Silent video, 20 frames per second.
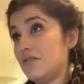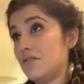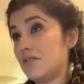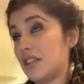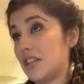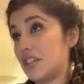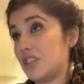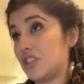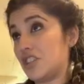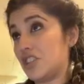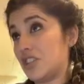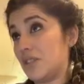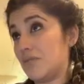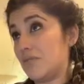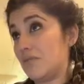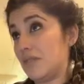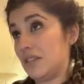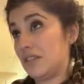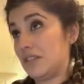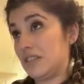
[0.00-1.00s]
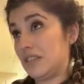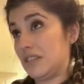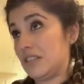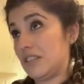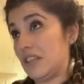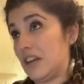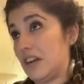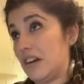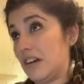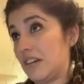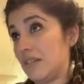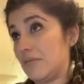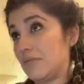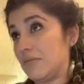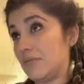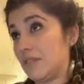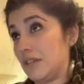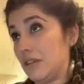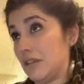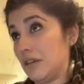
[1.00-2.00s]
Get shipments in time,
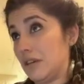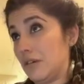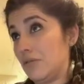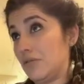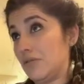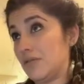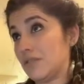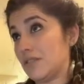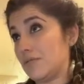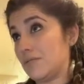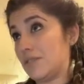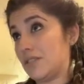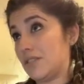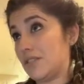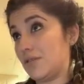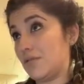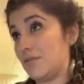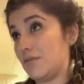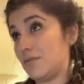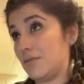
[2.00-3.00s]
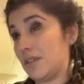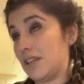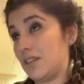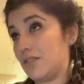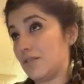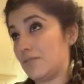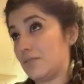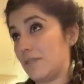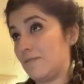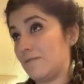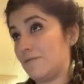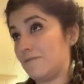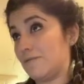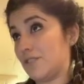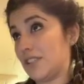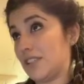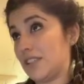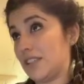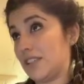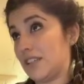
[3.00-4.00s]
you know, because I'm still waiting on my
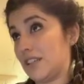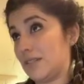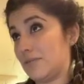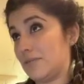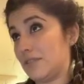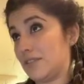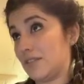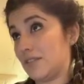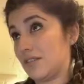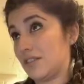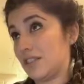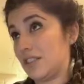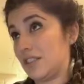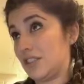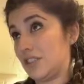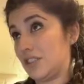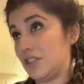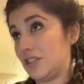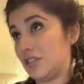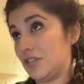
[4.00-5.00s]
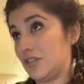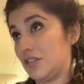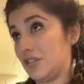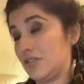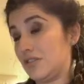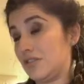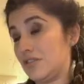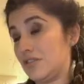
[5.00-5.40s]
freaking Amazon conditioner.